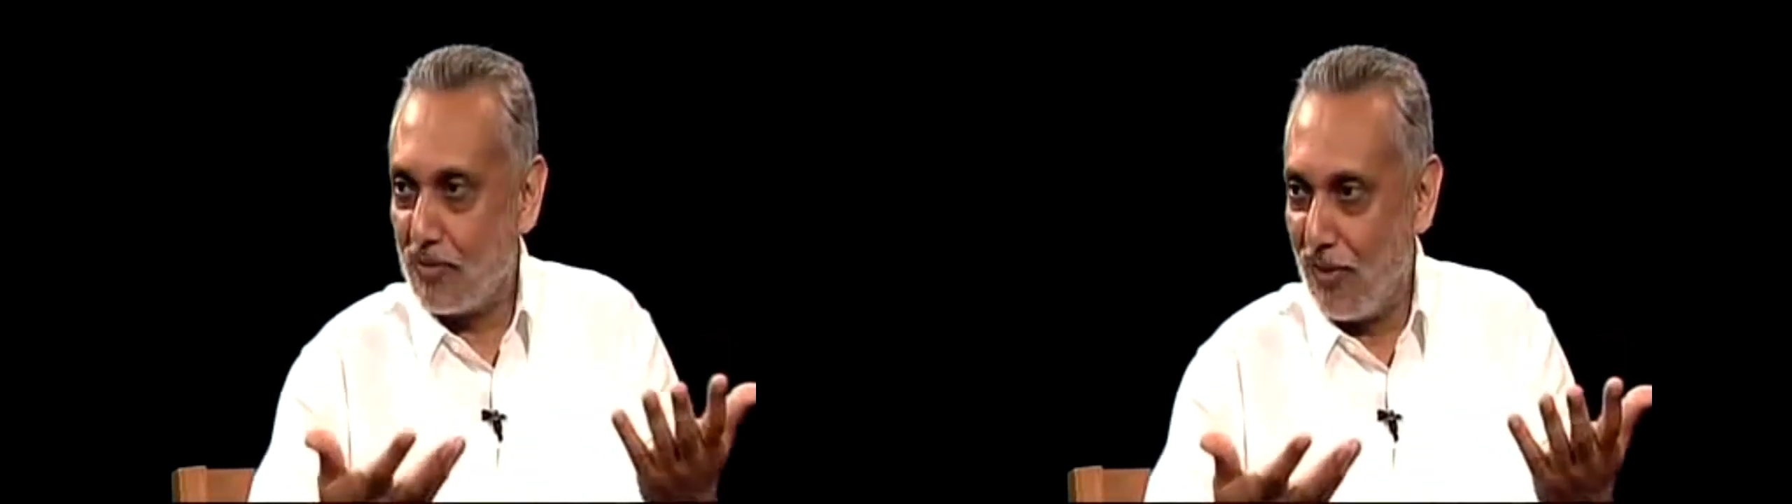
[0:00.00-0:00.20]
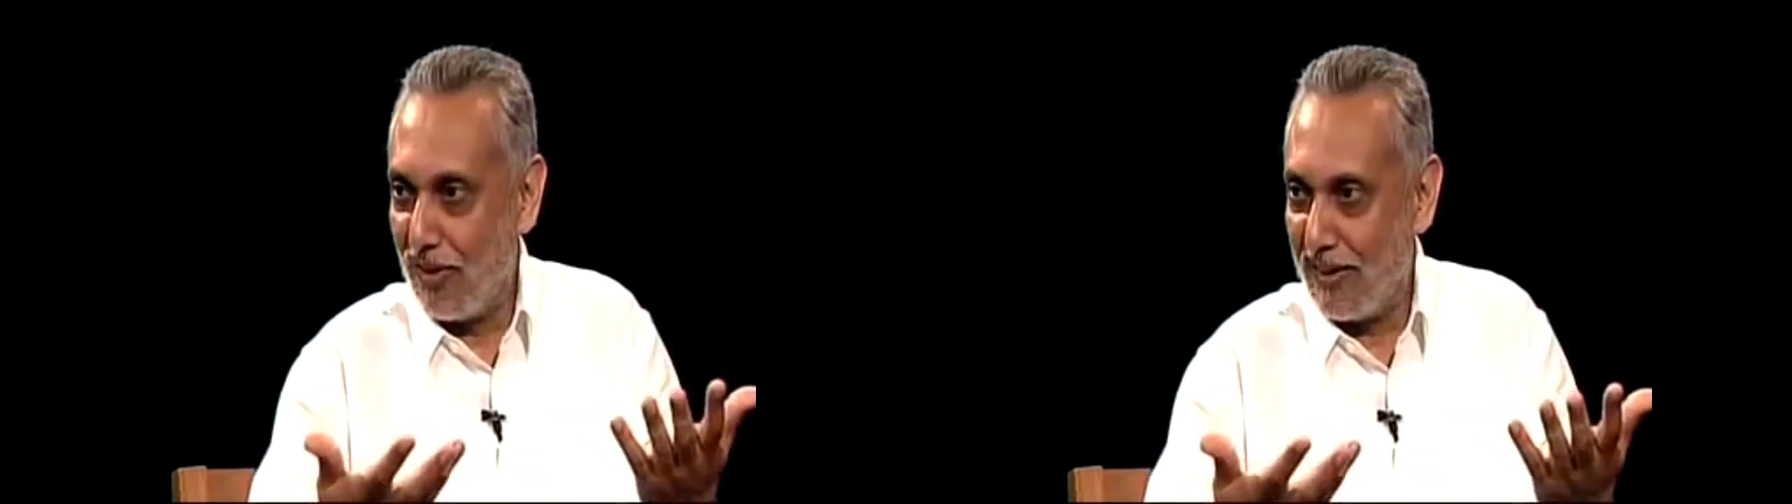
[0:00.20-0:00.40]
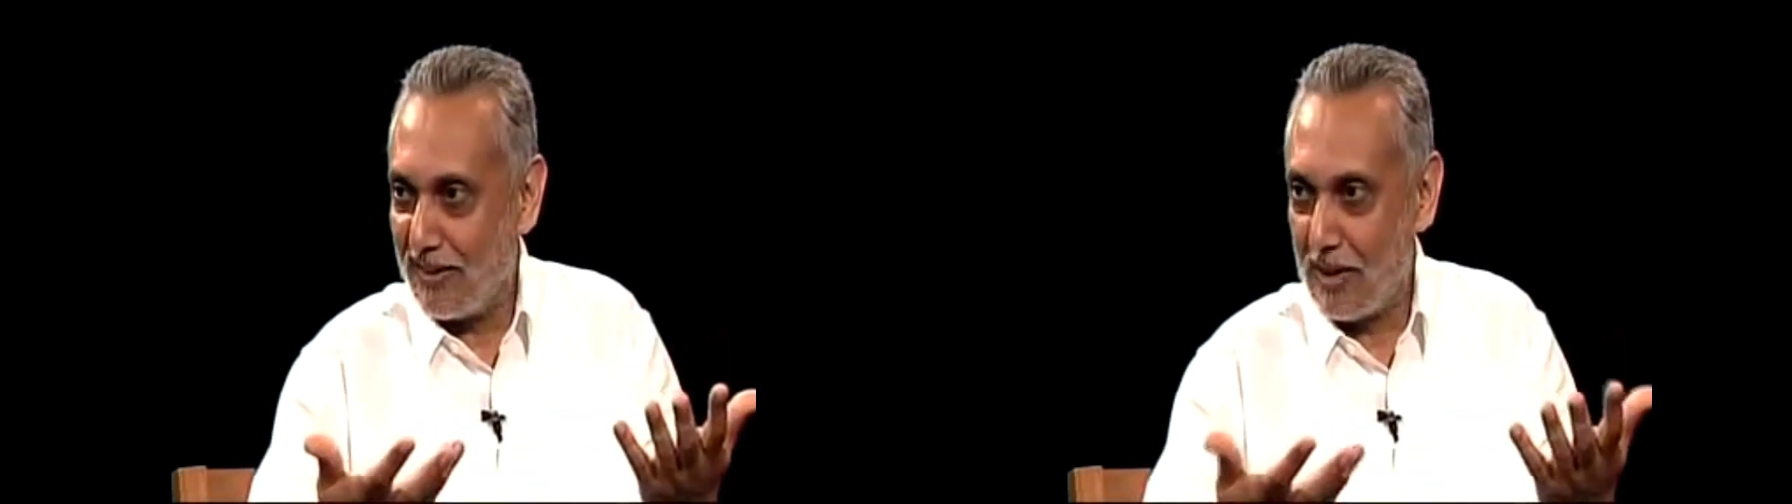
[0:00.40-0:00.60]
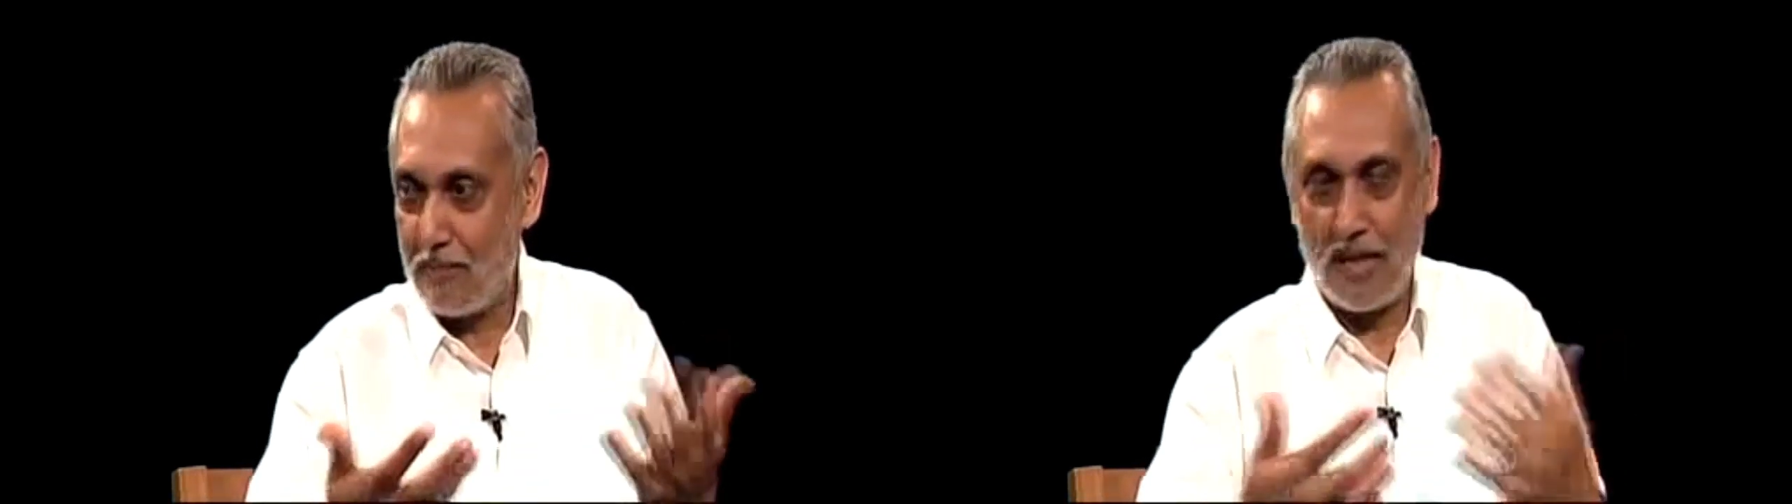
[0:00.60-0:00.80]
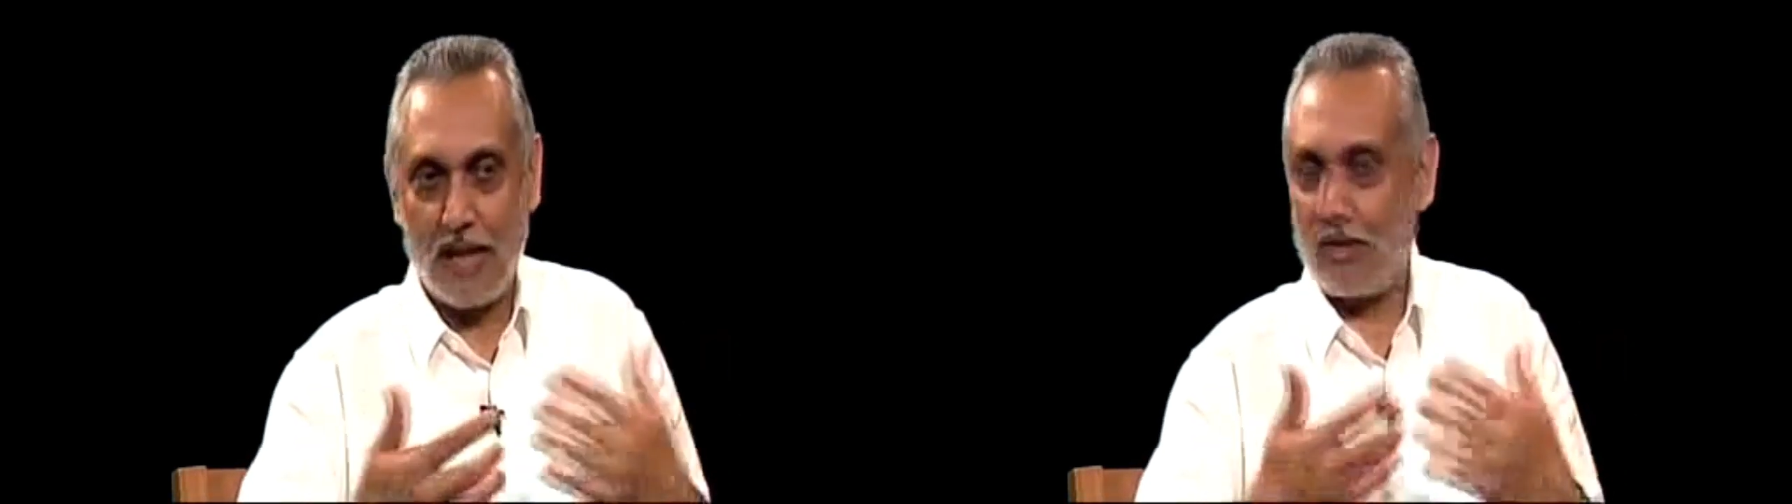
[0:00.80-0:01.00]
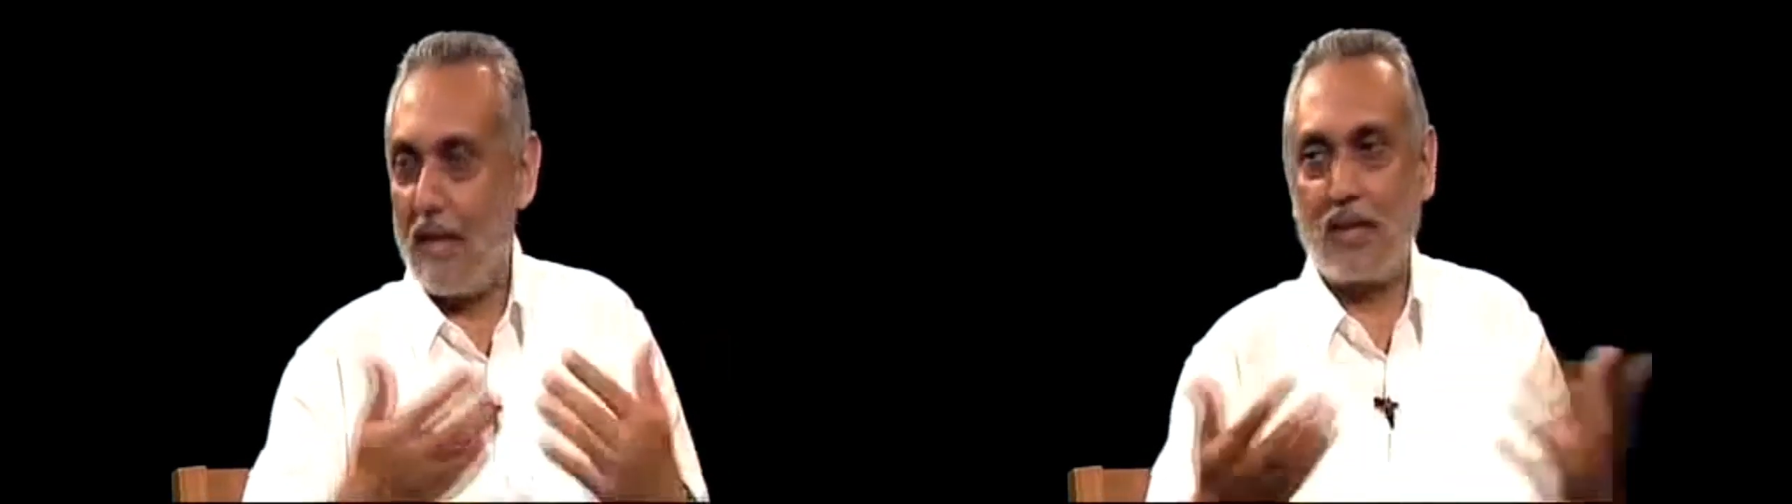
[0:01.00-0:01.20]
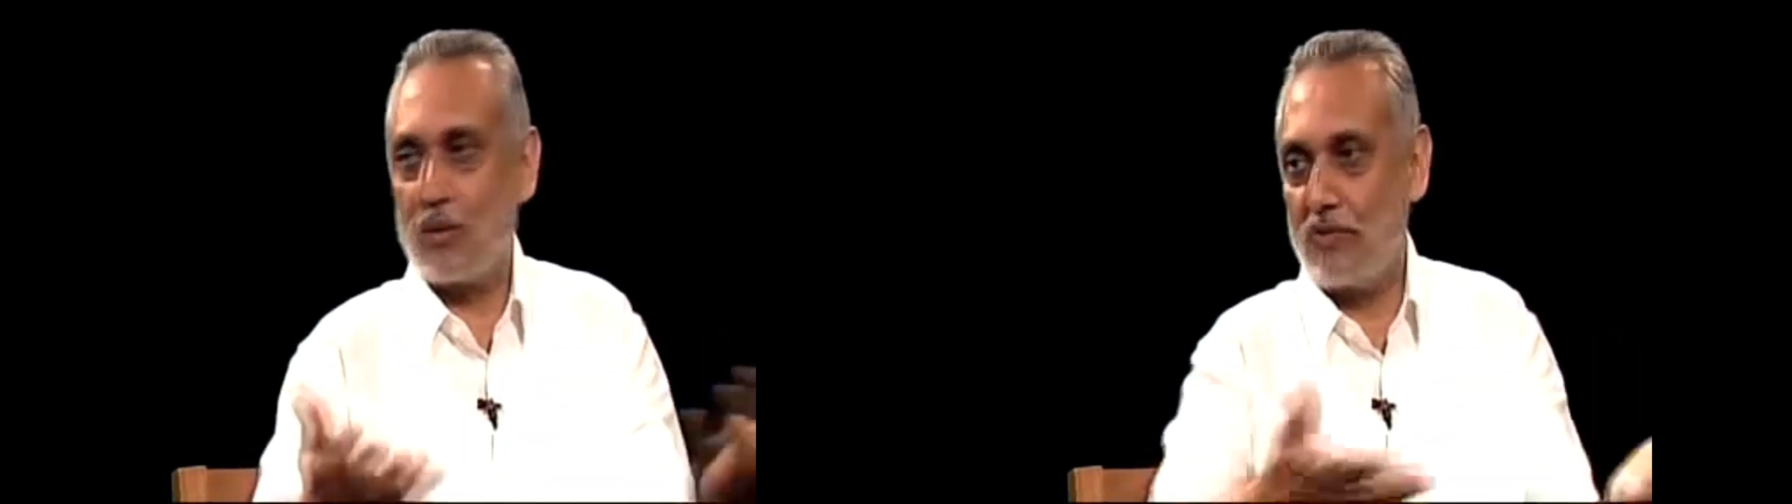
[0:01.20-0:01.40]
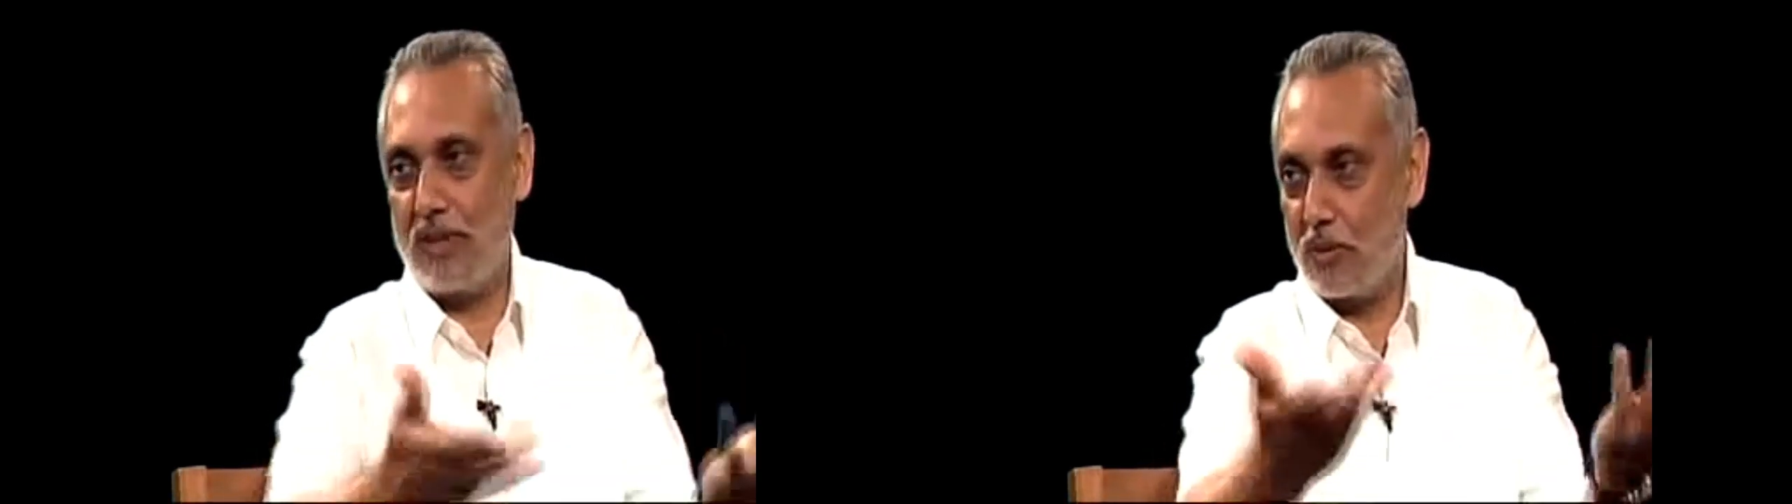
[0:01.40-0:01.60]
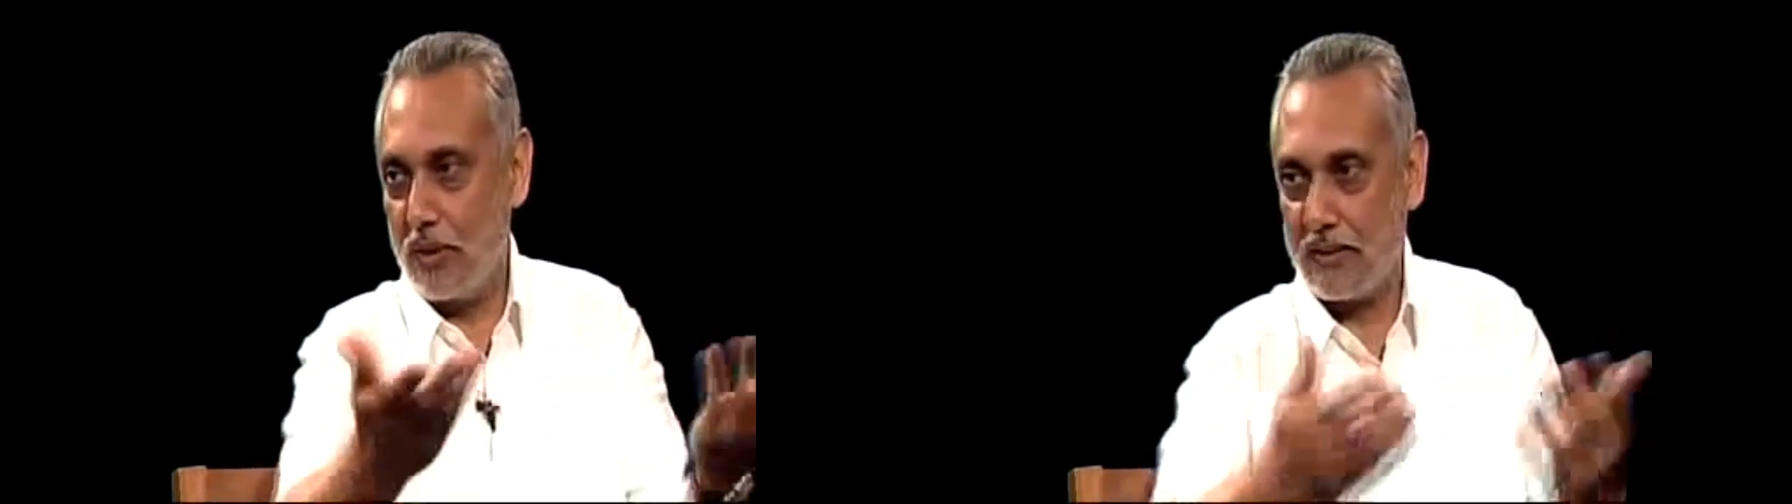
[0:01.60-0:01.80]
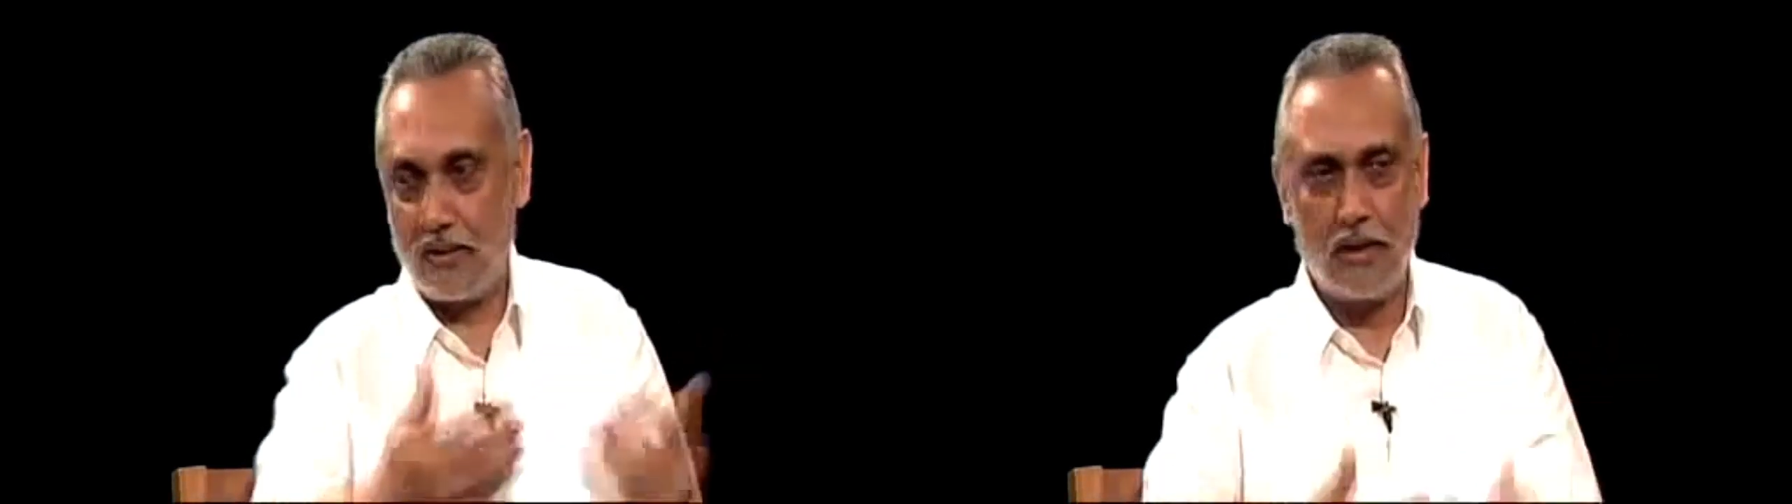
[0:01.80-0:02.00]
For sometimes, we do
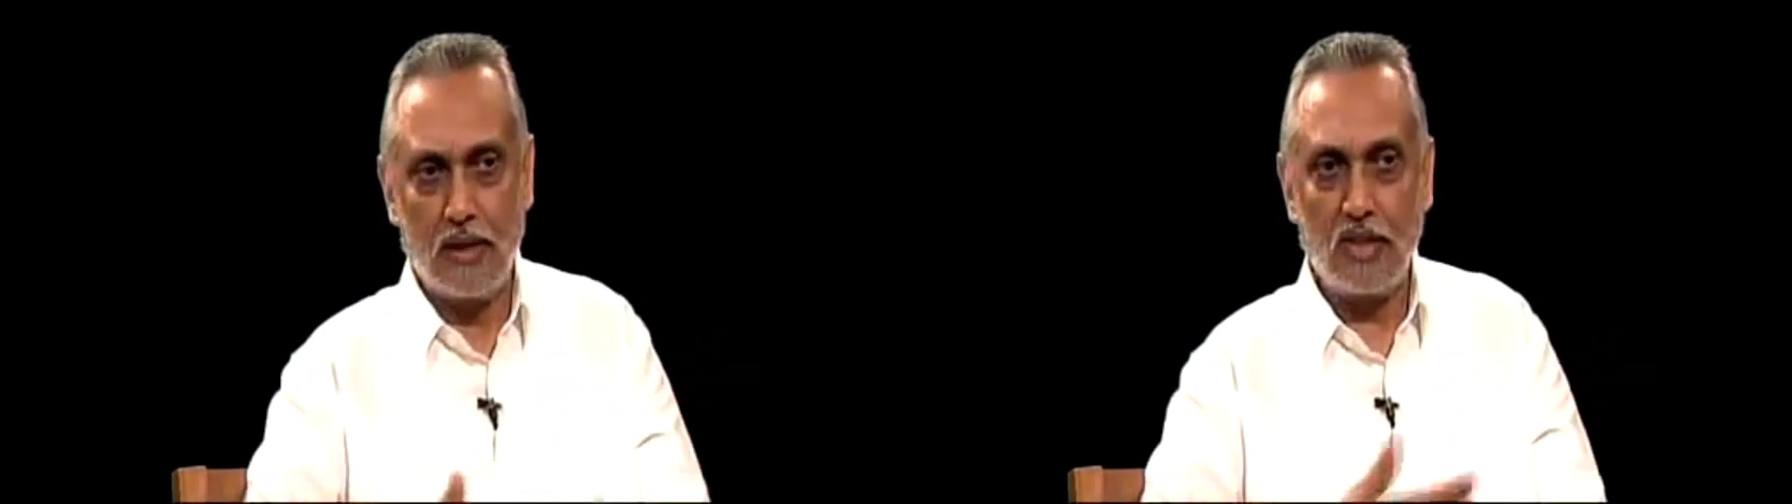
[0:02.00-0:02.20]
it.